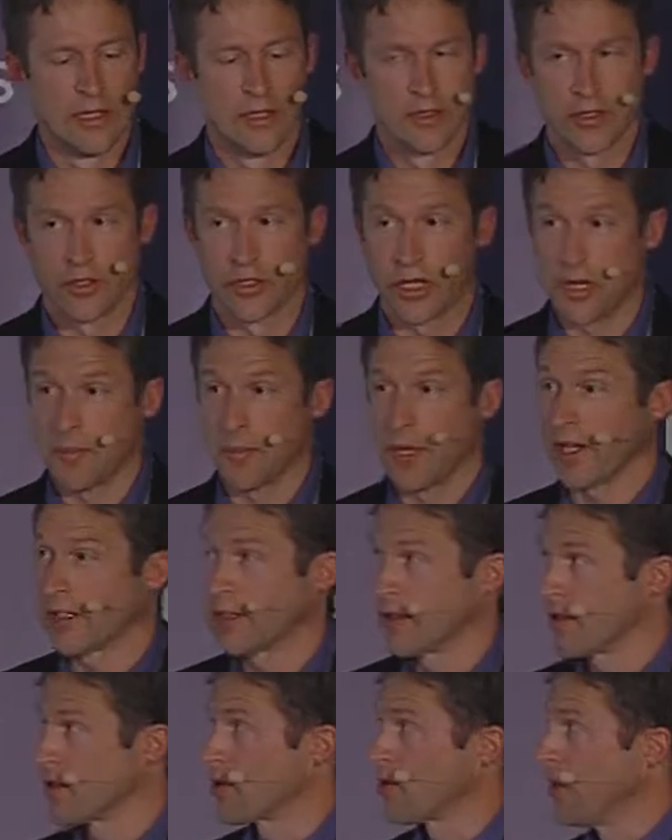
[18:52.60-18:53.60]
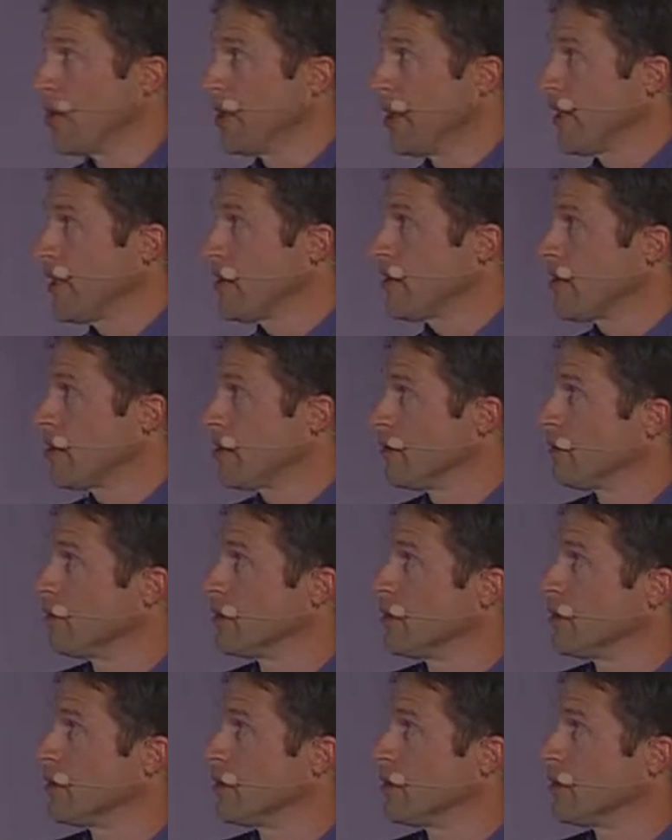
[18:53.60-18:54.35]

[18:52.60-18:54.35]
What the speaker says: So again, back to the swim lanes.